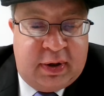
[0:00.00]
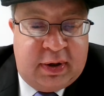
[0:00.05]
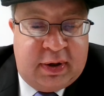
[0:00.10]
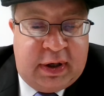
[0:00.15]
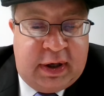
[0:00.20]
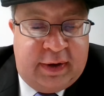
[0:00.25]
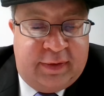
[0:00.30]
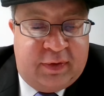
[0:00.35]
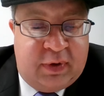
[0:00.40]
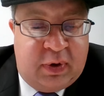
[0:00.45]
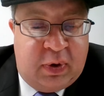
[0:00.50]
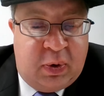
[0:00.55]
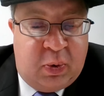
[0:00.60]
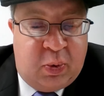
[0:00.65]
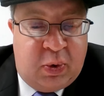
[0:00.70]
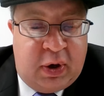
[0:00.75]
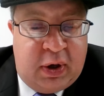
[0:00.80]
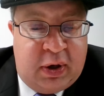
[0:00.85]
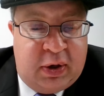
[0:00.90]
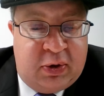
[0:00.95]
I have a
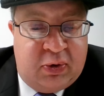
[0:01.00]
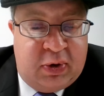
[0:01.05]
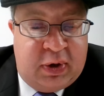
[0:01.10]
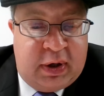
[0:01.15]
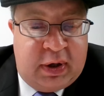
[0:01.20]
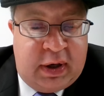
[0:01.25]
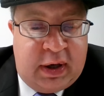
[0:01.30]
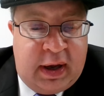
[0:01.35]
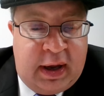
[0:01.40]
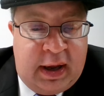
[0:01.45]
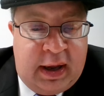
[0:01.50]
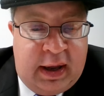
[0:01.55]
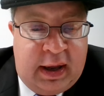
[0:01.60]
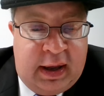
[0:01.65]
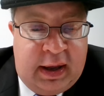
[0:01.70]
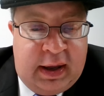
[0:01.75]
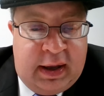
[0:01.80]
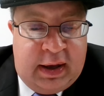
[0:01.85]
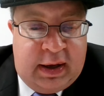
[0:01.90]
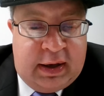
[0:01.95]
wandering
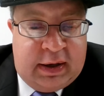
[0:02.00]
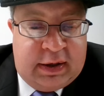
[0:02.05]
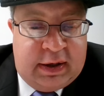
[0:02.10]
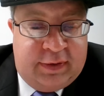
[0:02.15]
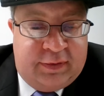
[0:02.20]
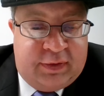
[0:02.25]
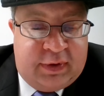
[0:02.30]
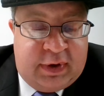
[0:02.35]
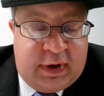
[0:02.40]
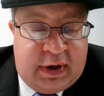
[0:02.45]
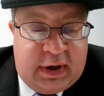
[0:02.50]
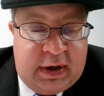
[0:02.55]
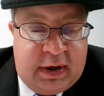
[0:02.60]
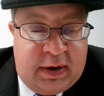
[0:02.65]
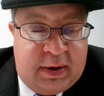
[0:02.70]
left eye